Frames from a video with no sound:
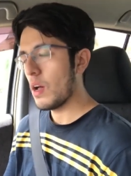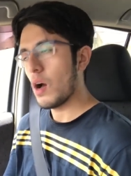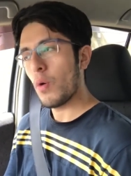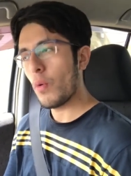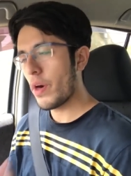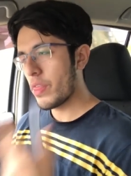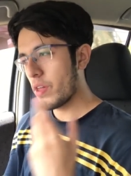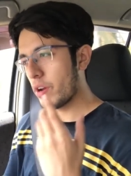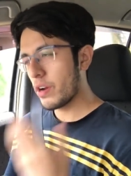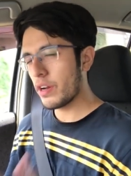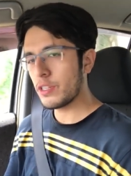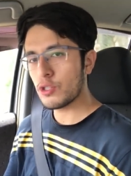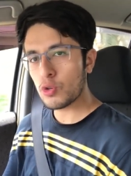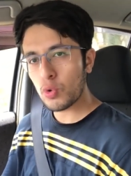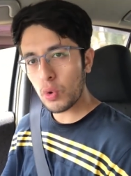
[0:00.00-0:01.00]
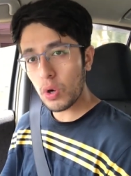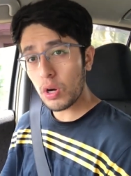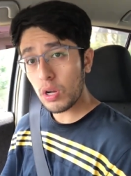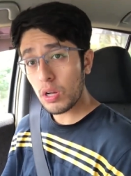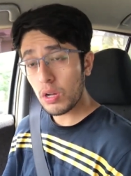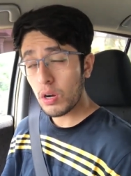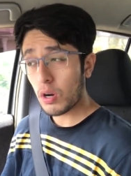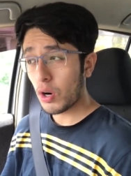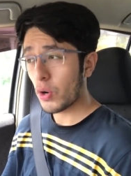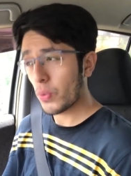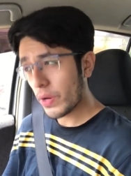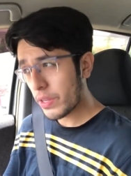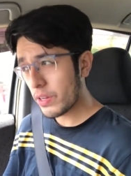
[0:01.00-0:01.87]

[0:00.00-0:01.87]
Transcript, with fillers: Whether you're in school or whether